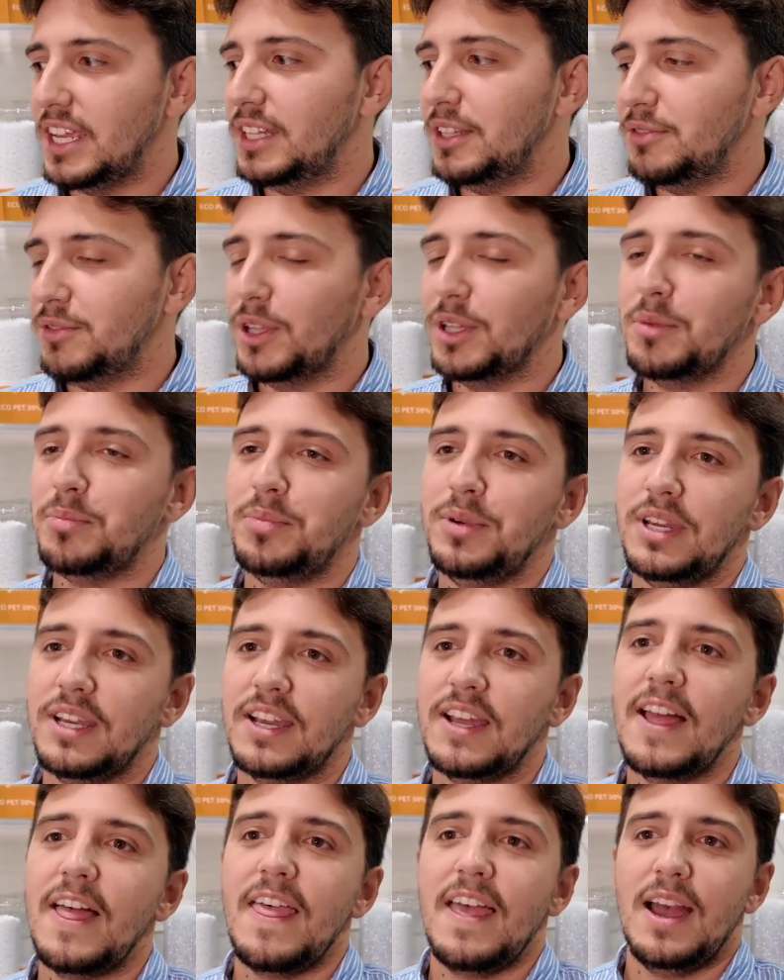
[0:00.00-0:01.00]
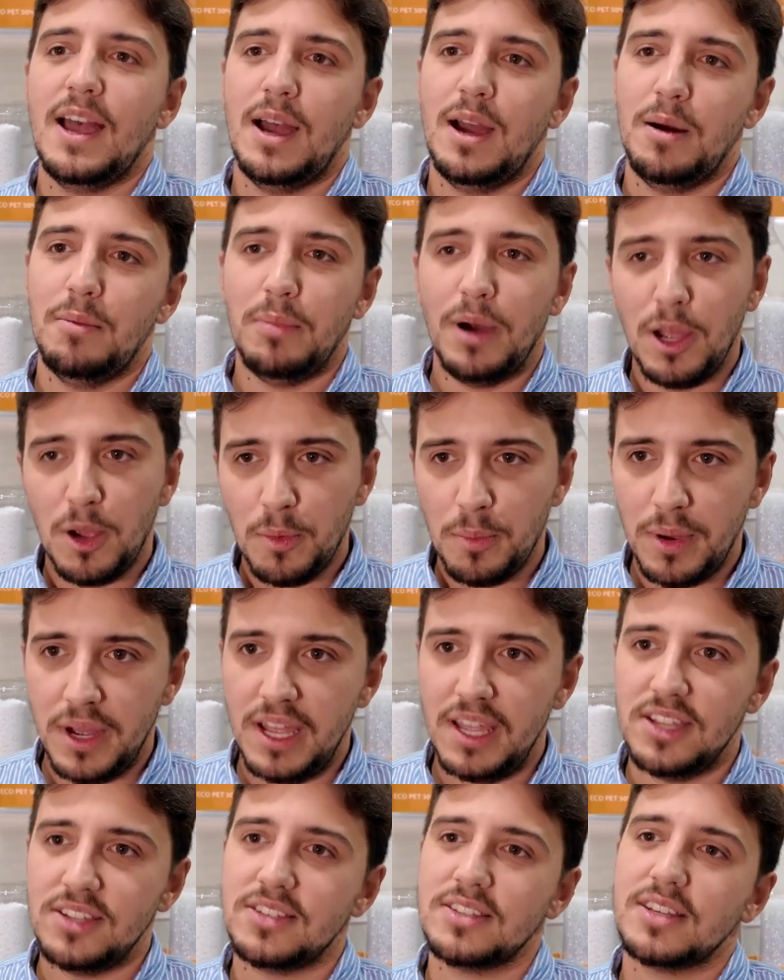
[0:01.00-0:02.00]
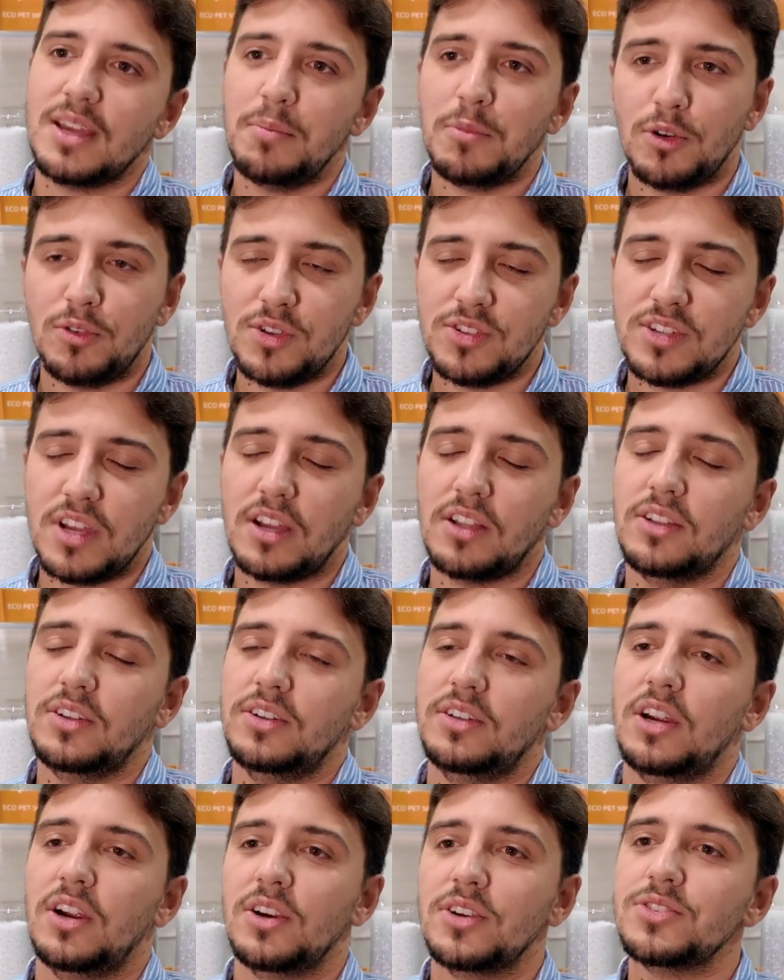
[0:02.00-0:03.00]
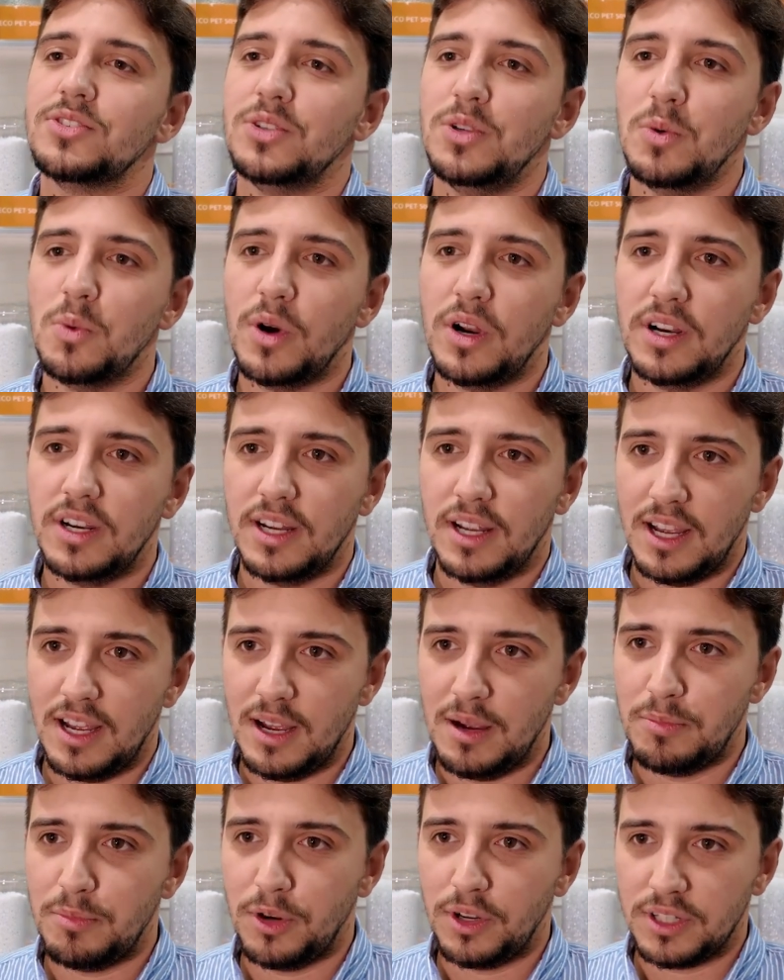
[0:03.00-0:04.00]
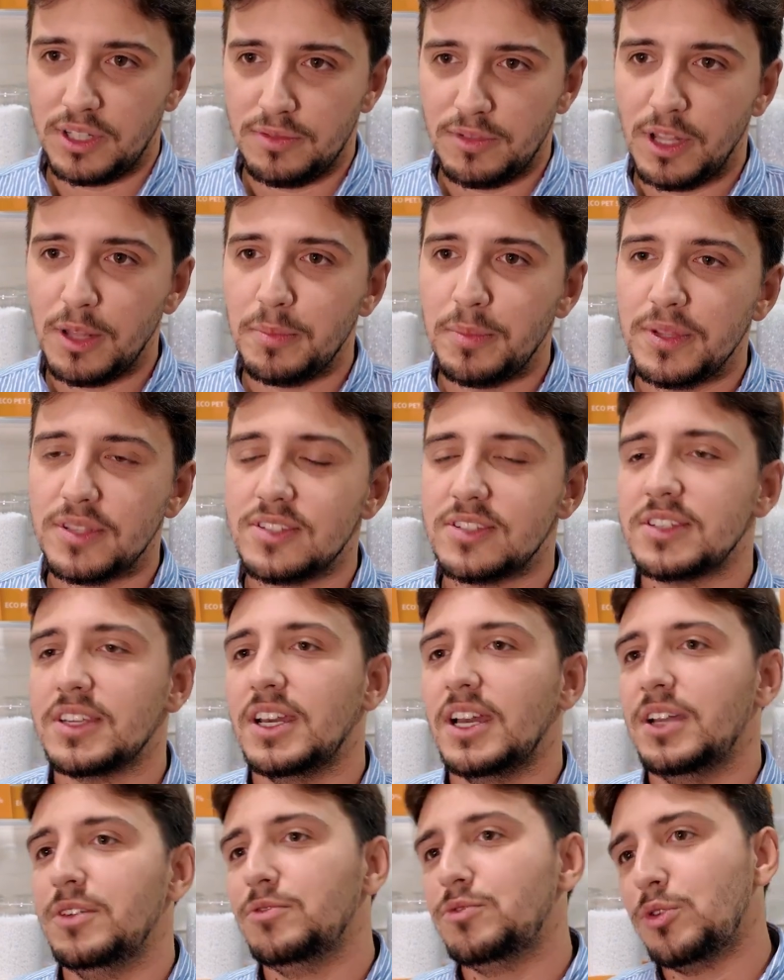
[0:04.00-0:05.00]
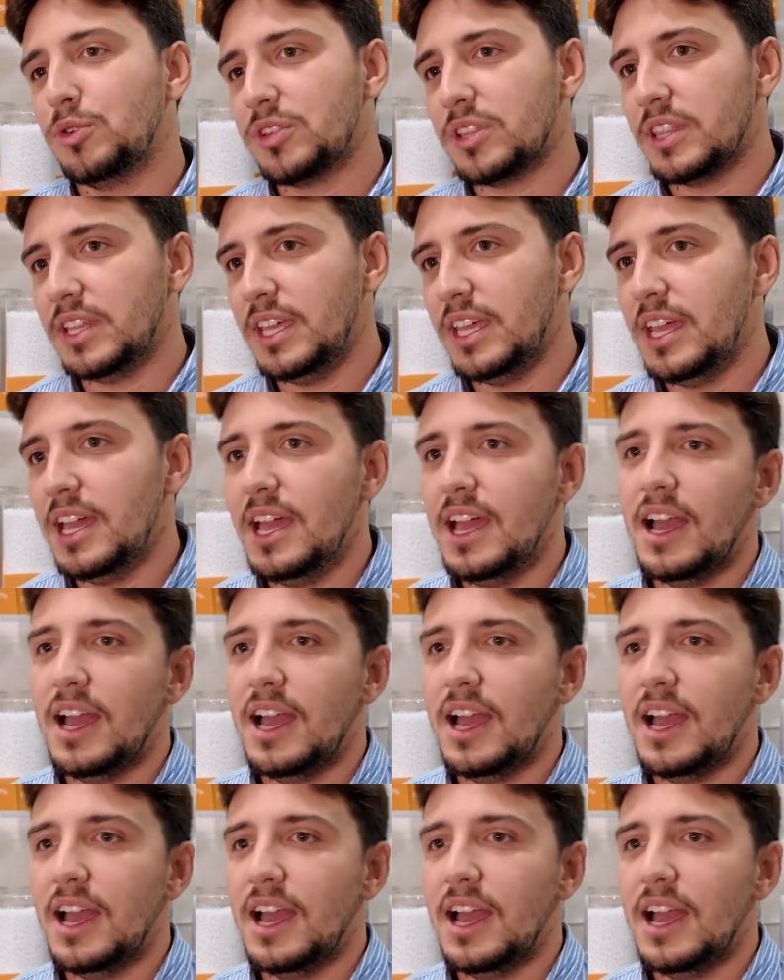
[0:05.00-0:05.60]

and developing bio-based, chemical recycle and RC1 product developments. And fourthly,